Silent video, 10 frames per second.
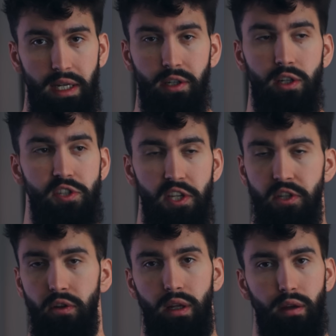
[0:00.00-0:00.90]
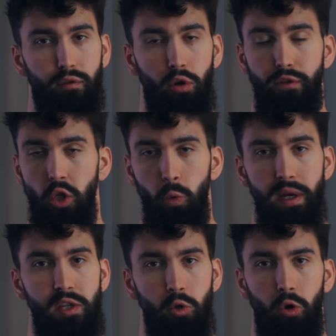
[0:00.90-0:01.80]
eat consistently for a few
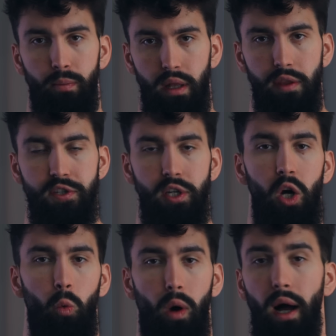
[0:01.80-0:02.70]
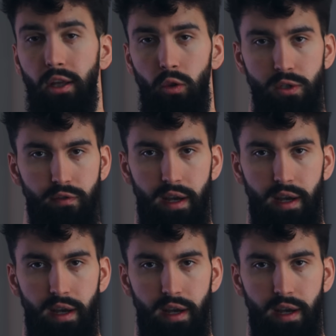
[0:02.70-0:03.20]
weeks or months while you lose